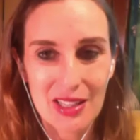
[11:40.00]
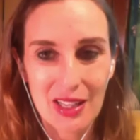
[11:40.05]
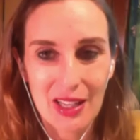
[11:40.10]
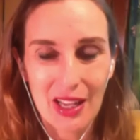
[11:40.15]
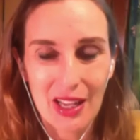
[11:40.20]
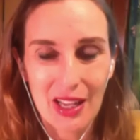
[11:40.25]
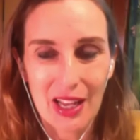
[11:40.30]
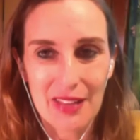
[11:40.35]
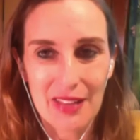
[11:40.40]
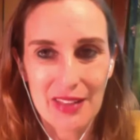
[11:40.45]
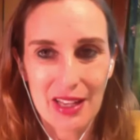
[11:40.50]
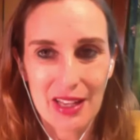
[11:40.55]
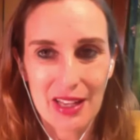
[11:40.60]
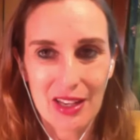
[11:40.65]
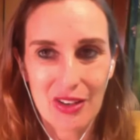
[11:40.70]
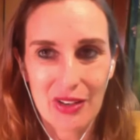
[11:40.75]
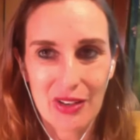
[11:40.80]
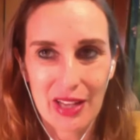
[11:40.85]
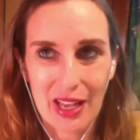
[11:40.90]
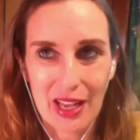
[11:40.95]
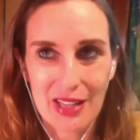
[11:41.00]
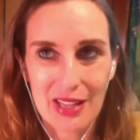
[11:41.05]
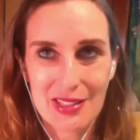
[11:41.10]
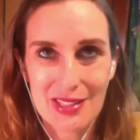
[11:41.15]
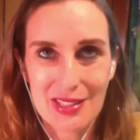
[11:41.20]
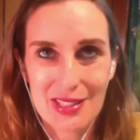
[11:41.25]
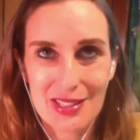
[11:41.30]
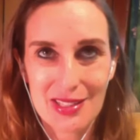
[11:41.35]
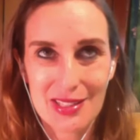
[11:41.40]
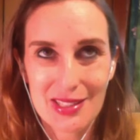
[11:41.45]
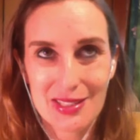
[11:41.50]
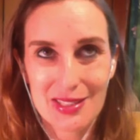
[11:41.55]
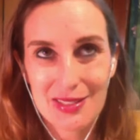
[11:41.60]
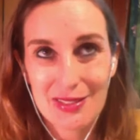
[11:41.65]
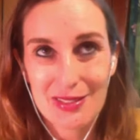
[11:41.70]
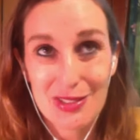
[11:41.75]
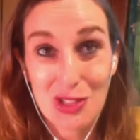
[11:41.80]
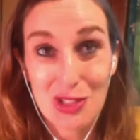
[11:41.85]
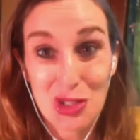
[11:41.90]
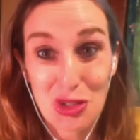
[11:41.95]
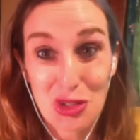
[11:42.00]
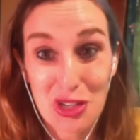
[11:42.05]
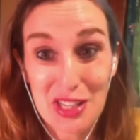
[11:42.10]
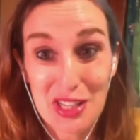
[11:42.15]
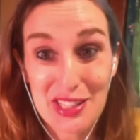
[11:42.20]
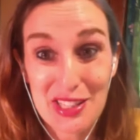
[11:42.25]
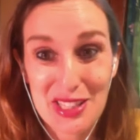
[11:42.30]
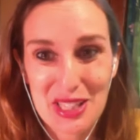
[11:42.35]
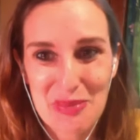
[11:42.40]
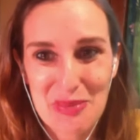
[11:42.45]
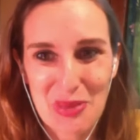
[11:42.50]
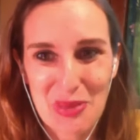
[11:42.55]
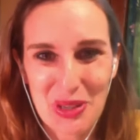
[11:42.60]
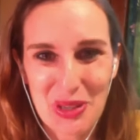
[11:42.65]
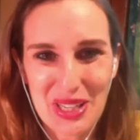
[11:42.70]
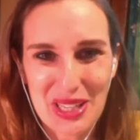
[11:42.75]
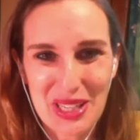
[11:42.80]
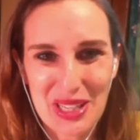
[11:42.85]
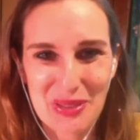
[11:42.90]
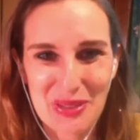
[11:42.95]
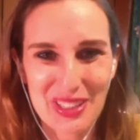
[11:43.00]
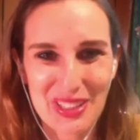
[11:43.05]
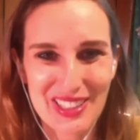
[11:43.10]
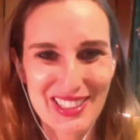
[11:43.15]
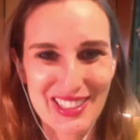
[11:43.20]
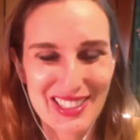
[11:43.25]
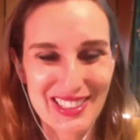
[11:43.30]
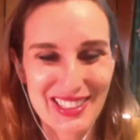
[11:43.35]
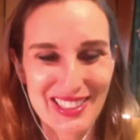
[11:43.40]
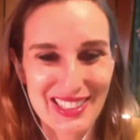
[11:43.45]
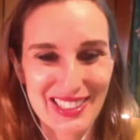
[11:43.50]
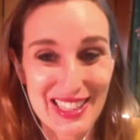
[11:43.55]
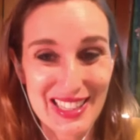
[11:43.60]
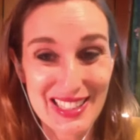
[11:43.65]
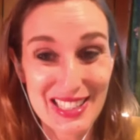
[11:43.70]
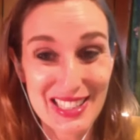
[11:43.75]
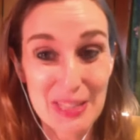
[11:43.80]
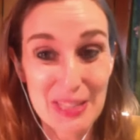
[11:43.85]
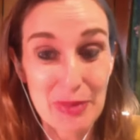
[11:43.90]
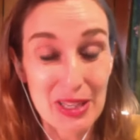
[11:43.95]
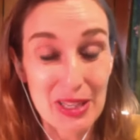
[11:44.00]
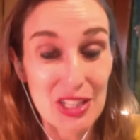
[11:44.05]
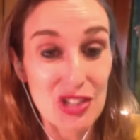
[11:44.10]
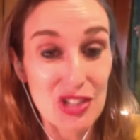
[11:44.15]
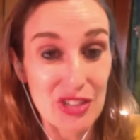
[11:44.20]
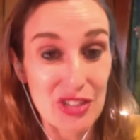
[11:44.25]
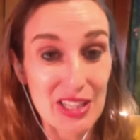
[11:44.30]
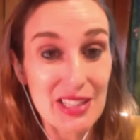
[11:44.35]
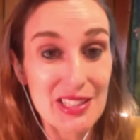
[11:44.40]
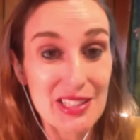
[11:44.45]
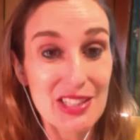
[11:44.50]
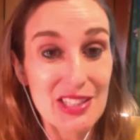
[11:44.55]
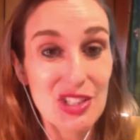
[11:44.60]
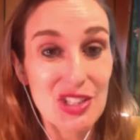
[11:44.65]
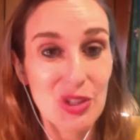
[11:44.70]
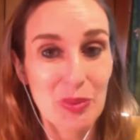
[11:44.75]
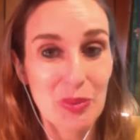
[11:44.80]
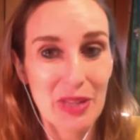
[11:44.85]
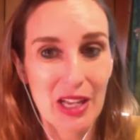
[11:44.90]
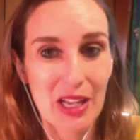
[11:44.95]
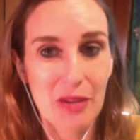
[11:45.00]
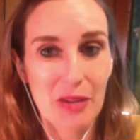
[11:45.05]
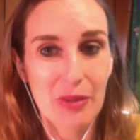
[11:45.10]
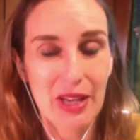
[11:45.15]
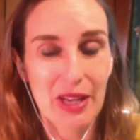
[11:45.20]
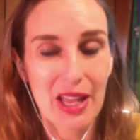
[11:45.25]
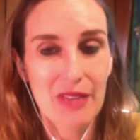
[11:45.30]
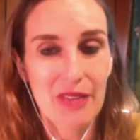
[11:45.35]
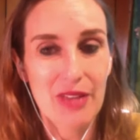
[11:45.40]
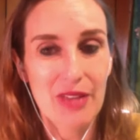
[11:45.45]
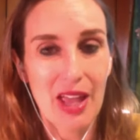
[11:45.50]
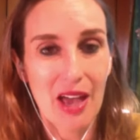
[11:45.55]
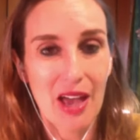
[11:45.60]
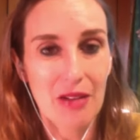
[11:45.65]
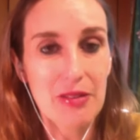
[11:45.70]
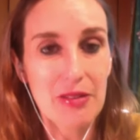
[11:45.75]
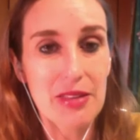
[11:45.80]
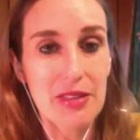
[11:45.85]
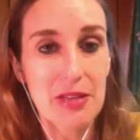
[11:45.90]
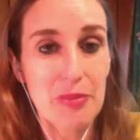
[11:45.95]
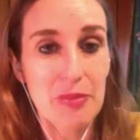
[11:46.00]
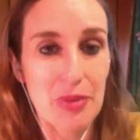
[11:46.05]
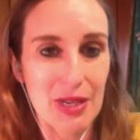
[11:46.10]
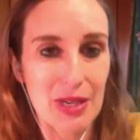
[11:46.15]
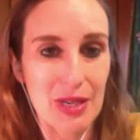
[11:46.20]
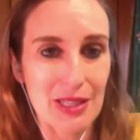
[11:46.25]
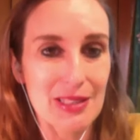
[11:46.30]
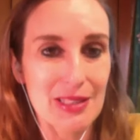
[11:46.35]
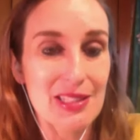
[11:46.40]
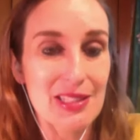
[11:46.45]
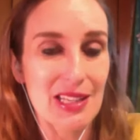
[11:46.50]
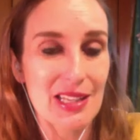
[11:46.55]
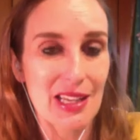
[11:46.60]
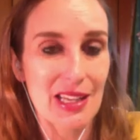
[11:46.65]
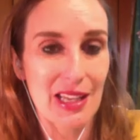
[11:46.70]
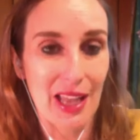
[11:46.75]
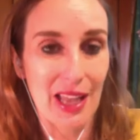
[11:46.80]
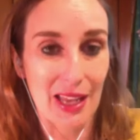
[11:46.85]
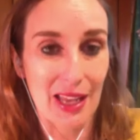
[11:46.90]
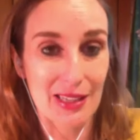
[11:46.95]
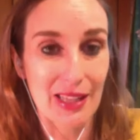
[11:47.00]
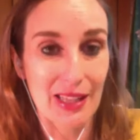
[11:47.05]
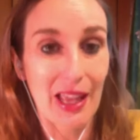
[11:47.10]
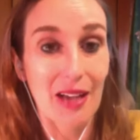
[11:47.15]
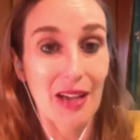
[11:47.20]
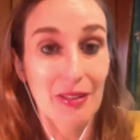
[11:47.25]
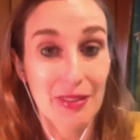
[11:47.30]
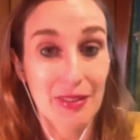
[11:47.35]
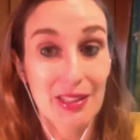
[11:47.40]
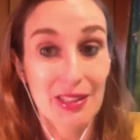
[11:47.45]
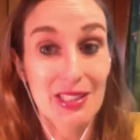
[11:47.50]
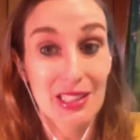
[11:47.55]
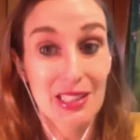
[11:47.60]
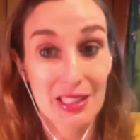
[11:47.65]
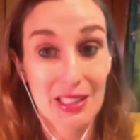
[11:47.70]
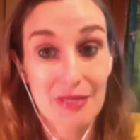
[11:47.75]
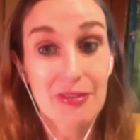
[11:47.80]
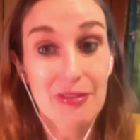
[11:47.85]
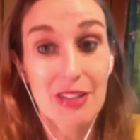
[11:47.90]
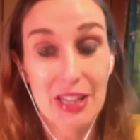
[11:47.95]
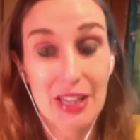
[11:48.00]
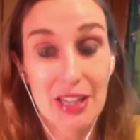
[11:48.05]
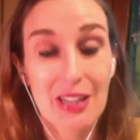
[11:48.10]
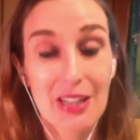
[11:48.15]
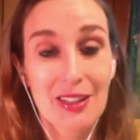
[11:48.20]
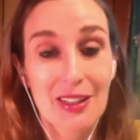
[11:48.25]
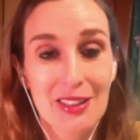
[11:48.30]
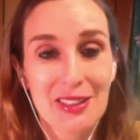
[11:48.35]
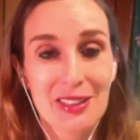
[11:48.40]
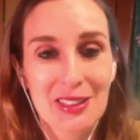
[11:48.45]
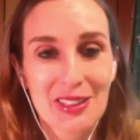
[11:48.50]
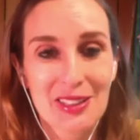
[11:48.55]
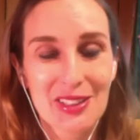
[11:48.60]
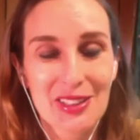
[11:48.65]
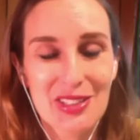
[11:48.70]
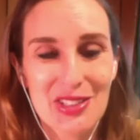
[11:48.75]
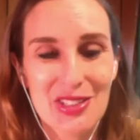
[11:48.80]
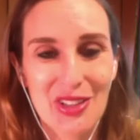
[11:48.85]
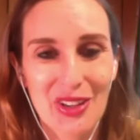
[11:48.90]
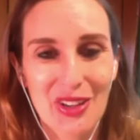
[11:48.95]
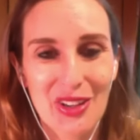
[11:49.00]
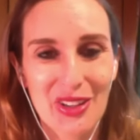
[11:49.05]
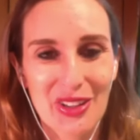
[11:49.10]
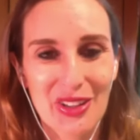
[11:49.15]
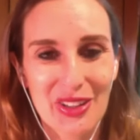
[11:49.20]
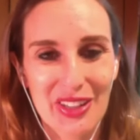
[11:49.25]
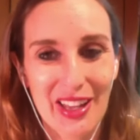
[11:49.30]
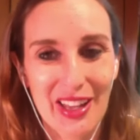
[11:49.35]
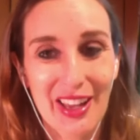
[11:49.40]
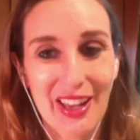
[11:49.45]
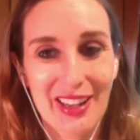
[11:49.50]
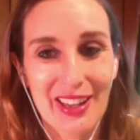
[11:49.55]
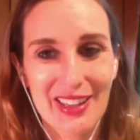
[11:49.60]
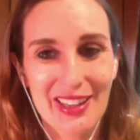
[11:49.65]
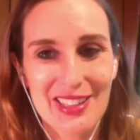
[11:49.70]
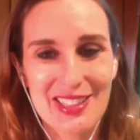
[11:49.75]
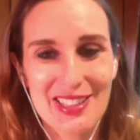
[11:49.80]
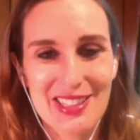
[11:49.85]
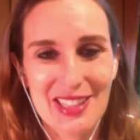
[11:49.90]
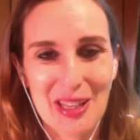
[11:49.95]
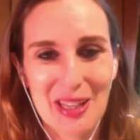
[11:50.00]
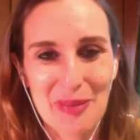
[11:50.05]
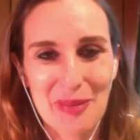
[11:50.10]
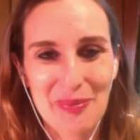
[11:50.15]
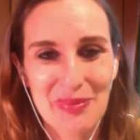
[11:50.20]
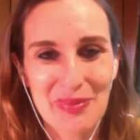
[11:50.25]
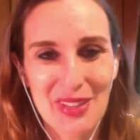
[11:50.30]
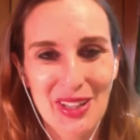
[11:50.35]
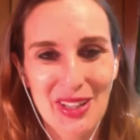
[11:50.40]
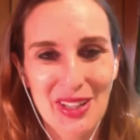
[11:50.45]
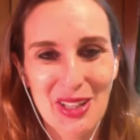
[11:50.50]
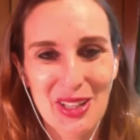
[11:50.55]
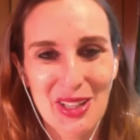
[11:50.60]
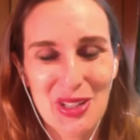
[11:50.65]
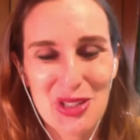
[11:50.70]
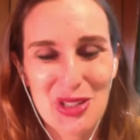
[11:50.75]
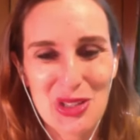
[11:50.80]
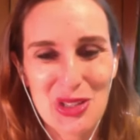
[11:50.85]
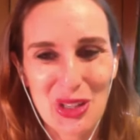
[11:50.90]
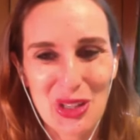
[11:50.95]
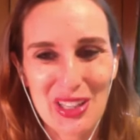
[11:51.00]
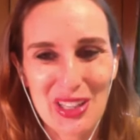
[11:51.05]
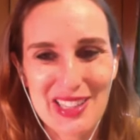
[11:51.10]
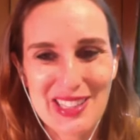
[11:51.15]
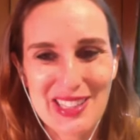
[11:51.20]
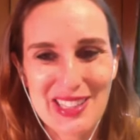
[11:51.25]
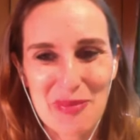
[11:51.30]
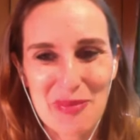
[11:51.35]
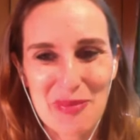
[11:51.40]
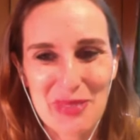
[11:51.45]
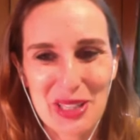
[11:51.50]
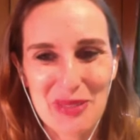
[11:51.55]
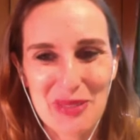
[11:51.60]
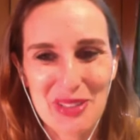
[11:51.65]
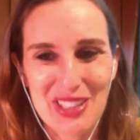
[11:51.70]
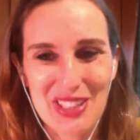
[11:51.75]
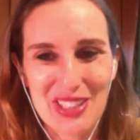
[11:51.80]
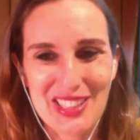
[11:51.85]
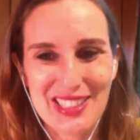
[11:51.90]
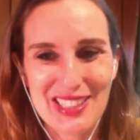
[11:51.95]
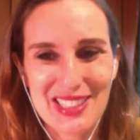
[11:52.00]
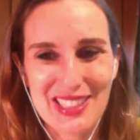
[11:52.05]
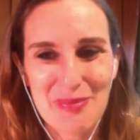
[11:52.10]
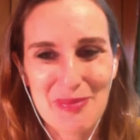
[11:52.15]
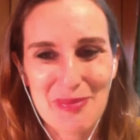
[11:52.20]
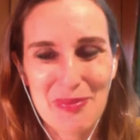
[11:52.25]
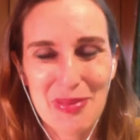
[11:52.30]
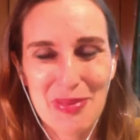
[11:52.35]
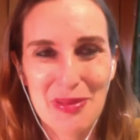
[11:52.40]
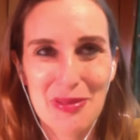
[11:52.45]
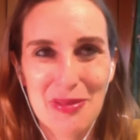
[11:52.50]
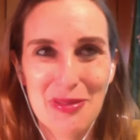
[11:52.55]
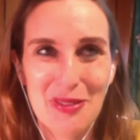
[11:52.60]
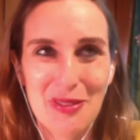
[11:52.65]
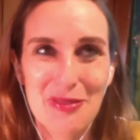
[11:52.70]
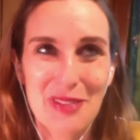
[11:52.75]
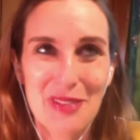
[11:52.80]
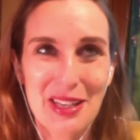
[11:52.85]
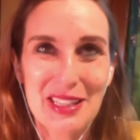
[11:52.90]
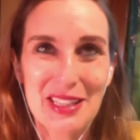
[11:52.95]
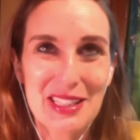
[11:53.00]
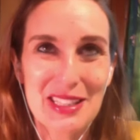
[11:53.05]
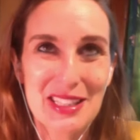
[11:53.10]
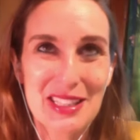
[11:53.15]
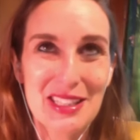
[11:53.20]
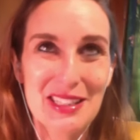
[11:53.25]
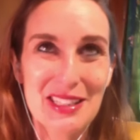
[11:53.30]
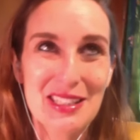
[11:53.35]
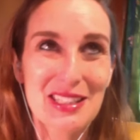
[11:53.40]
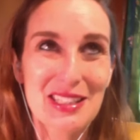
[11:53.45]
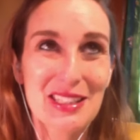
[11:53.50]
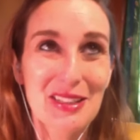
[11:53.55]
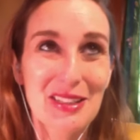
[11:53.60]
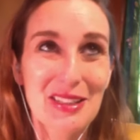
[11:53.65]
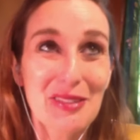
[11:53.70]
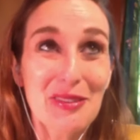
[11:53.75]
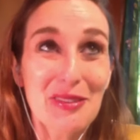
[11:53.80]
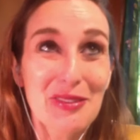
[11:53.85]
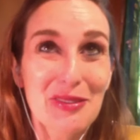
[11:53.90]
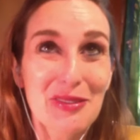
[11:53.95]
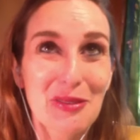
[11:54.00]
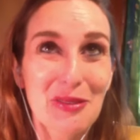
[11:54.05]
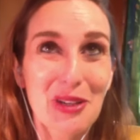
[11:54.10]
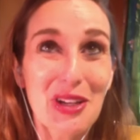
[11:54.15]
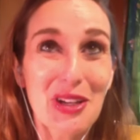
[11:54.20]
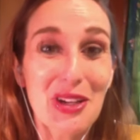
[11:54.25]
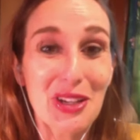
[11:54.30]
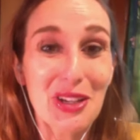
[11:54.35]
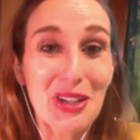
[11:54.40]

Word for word: and that creates stress in the body which needs to be addressed to be able to have a healthy pregnancy and a healthy delivery so yeah it's um certainly something which is preventative work.